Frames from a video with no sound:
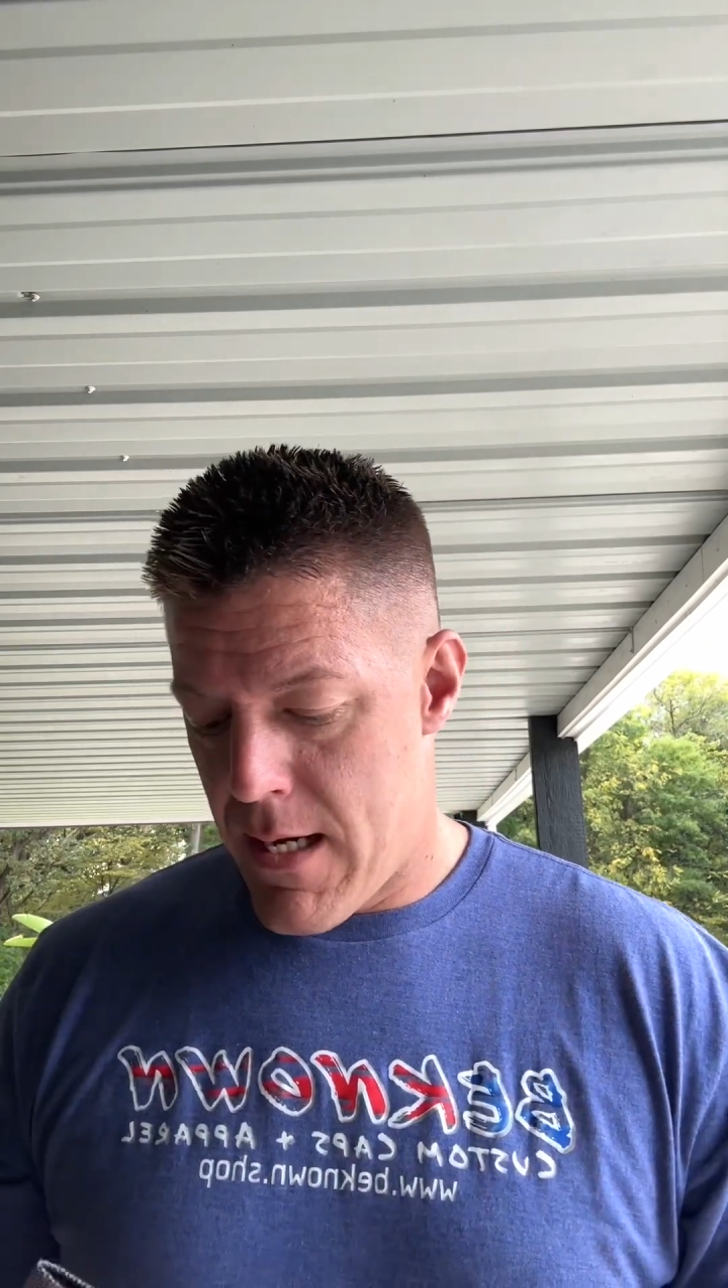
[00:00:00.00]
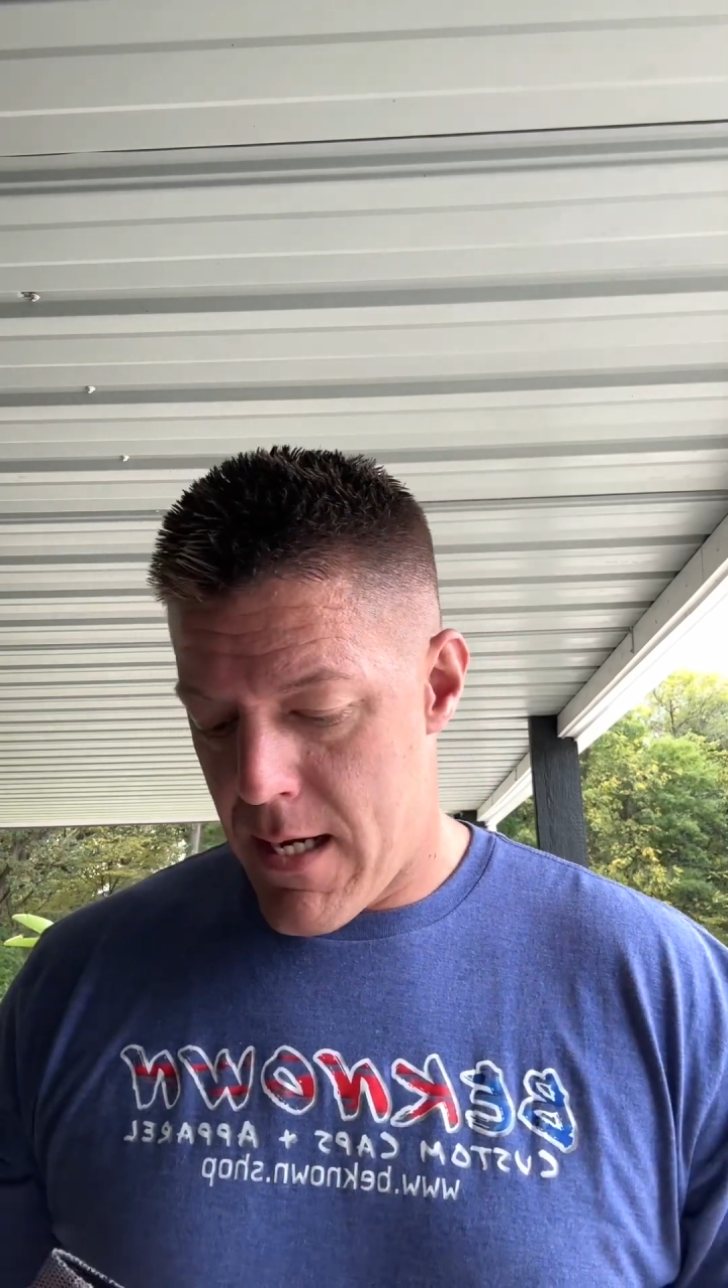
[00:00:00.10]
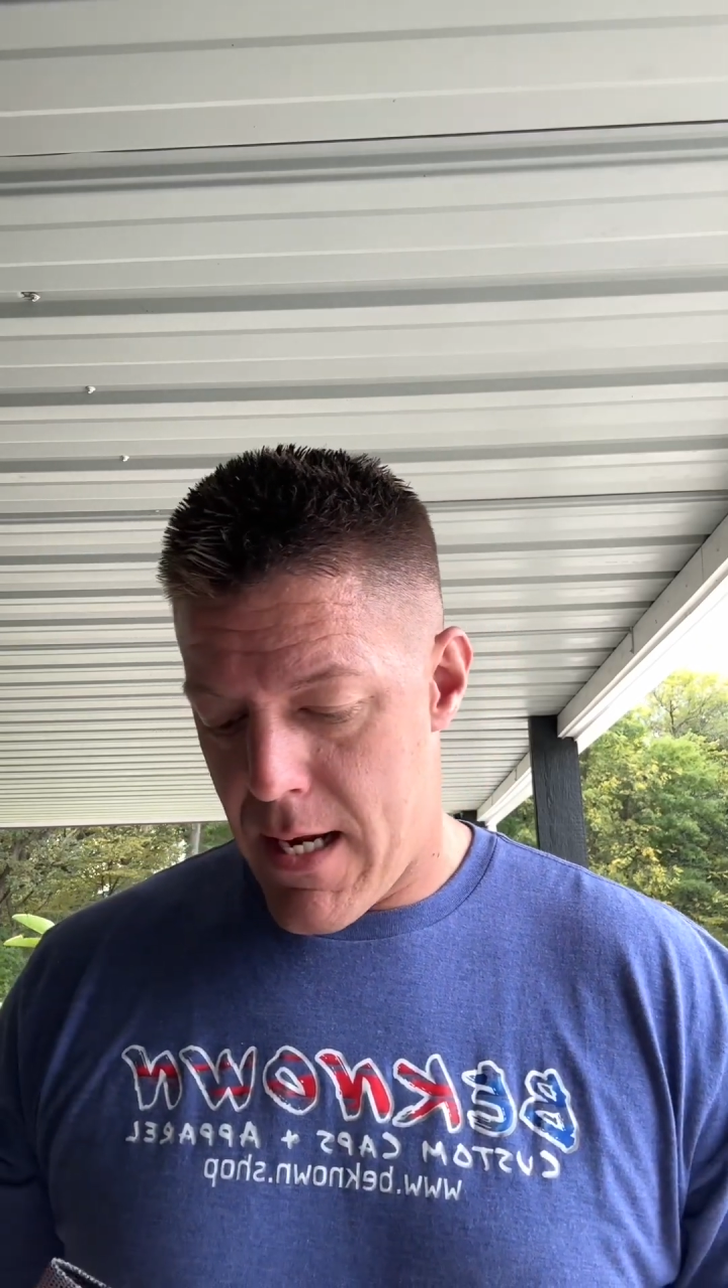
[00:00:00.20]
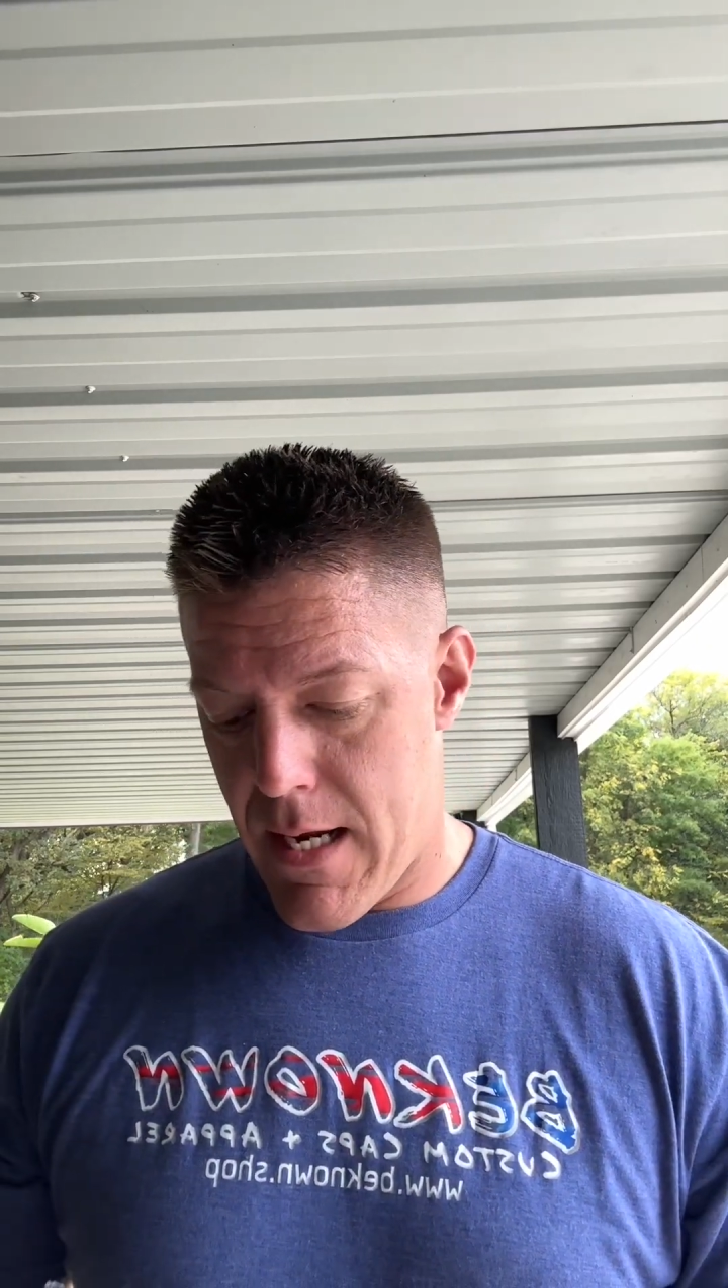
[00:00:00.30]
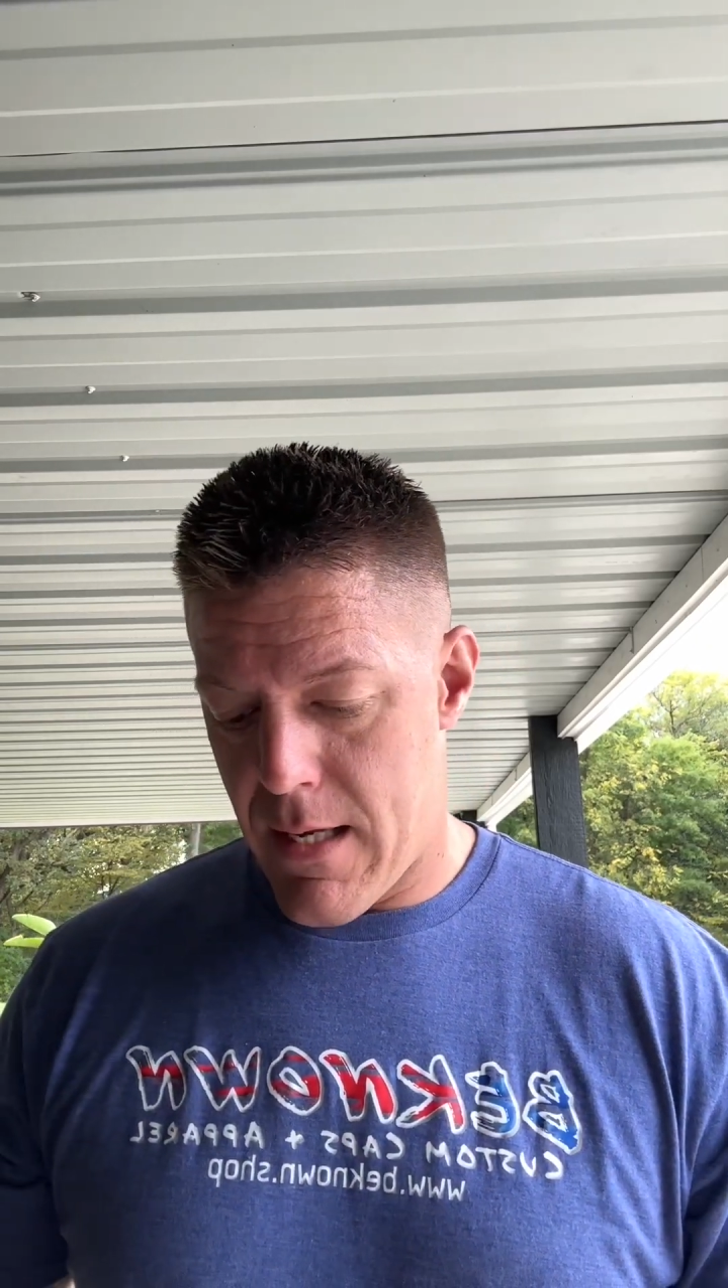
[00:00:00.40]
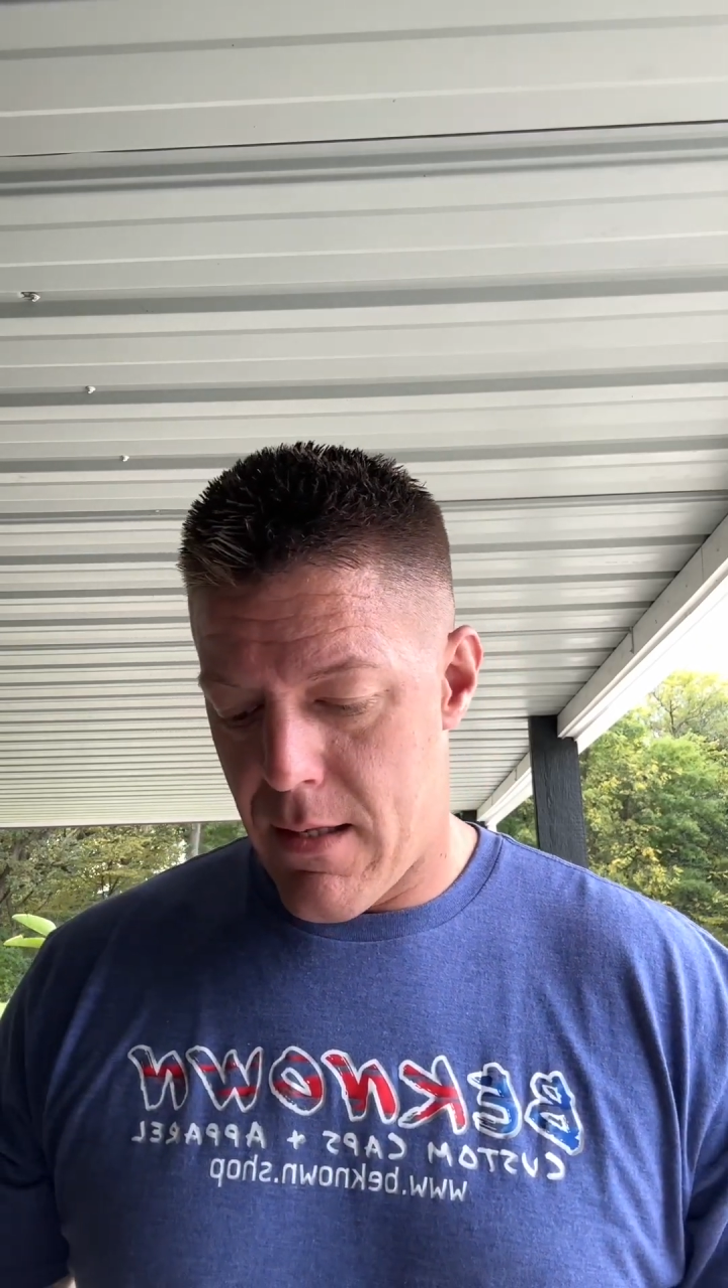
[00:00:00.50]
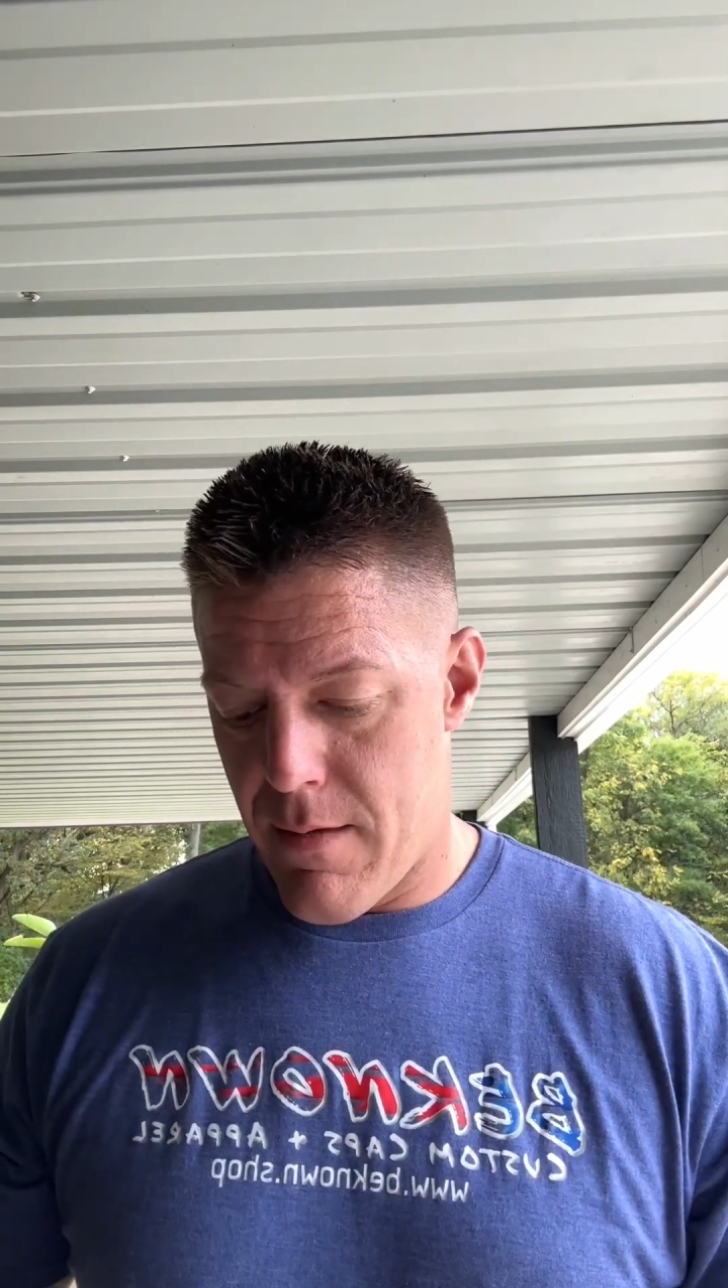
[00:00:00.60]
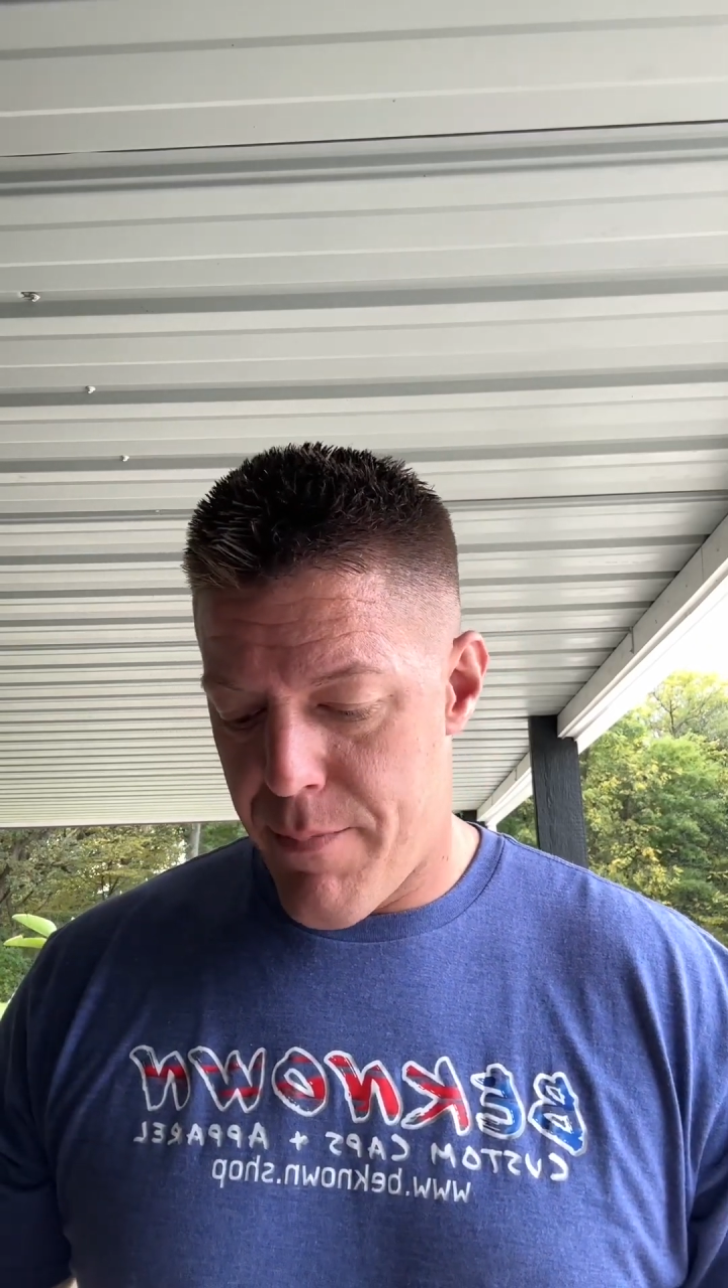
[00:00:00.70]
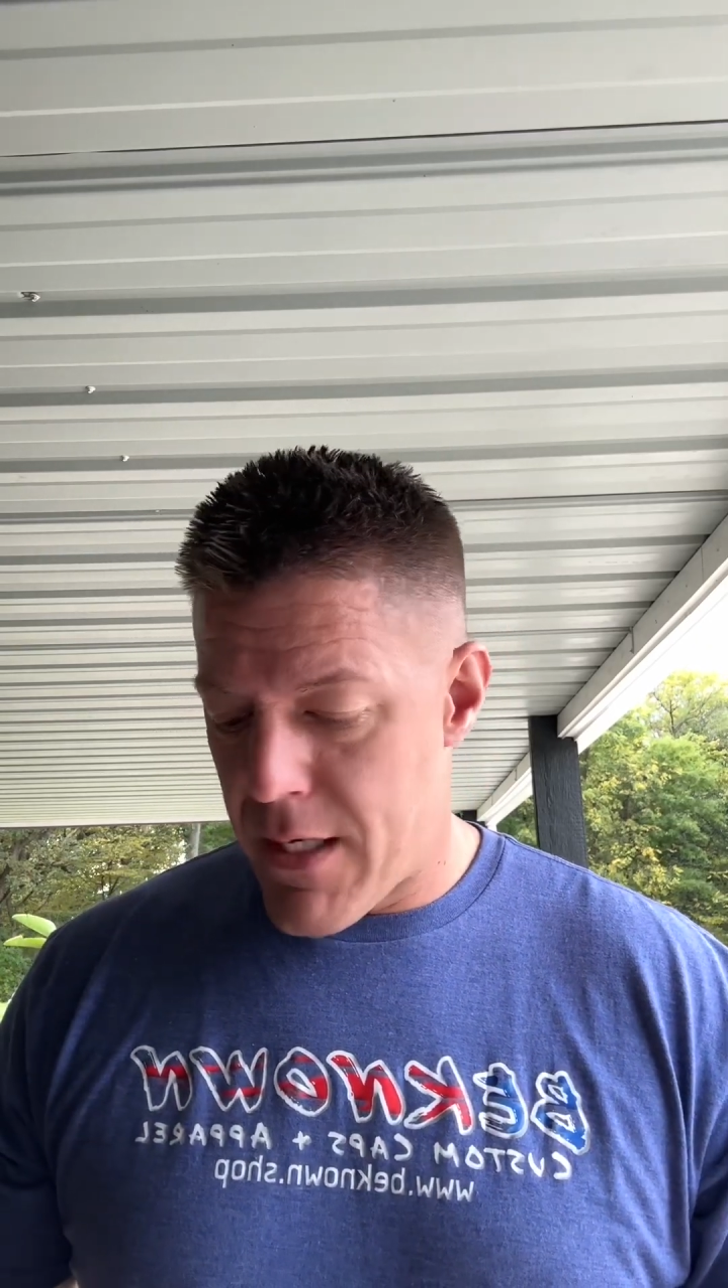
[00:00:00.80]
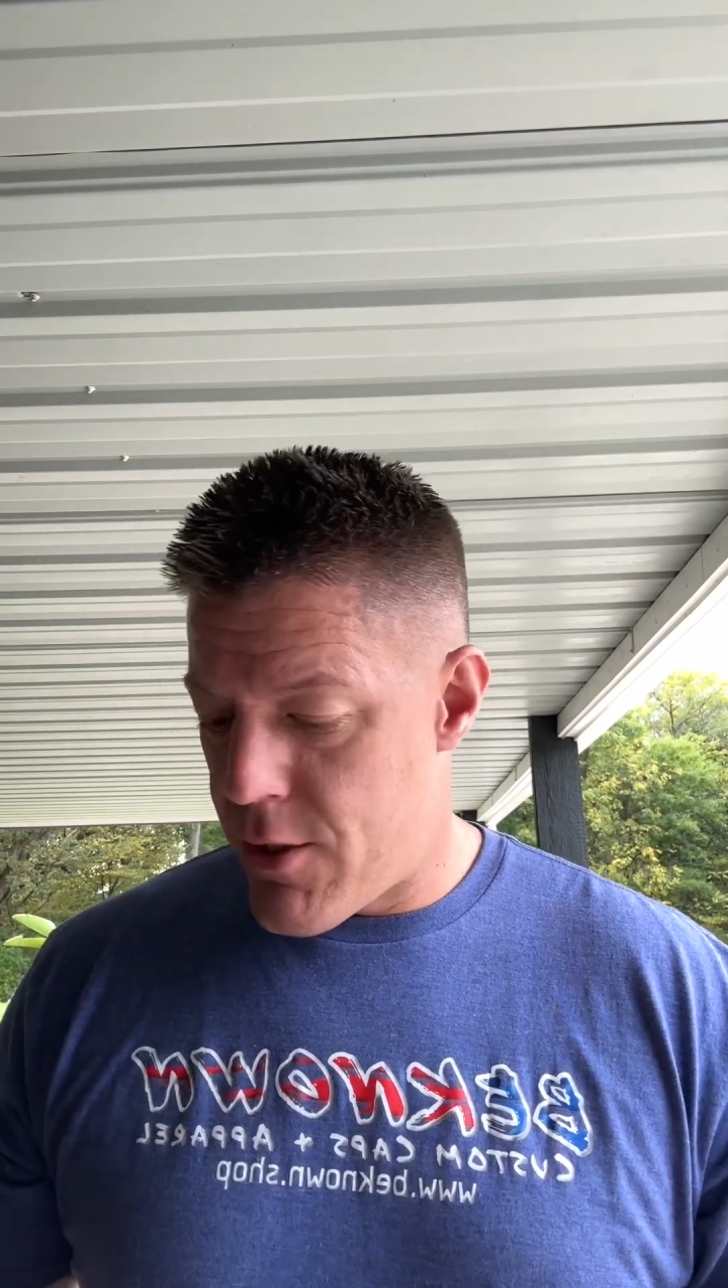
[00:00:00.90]
And
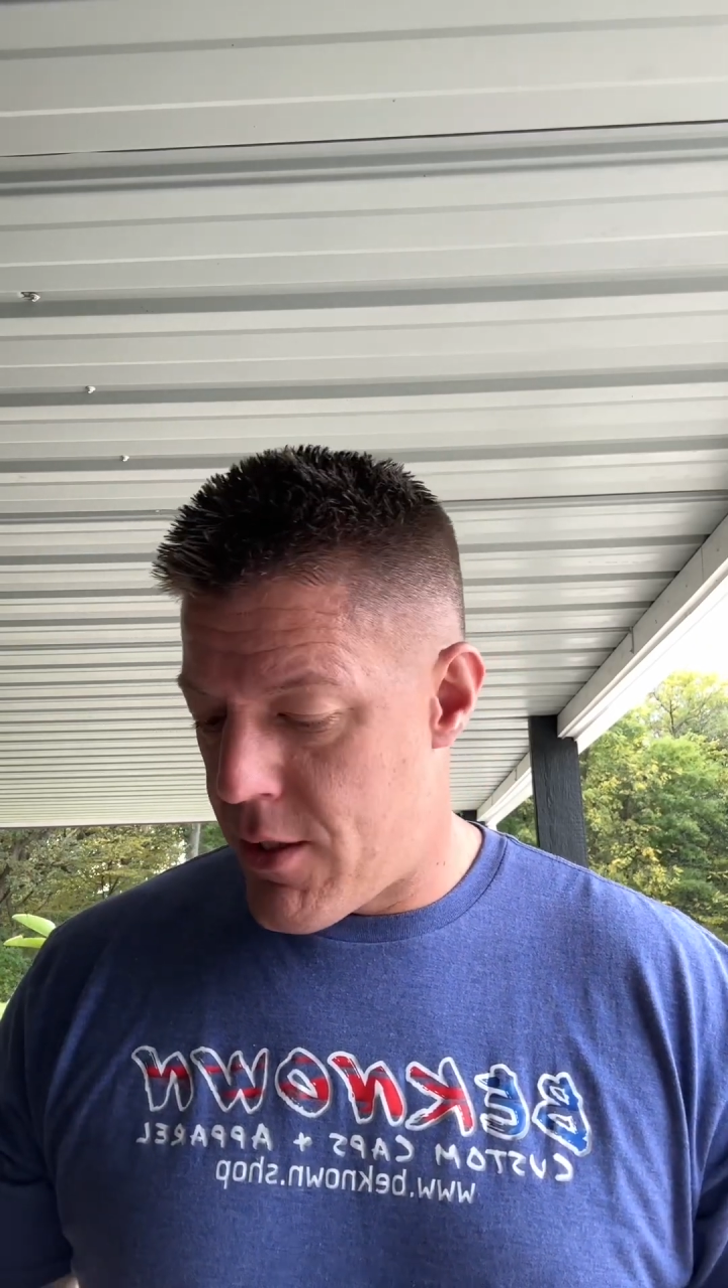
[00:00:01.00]
the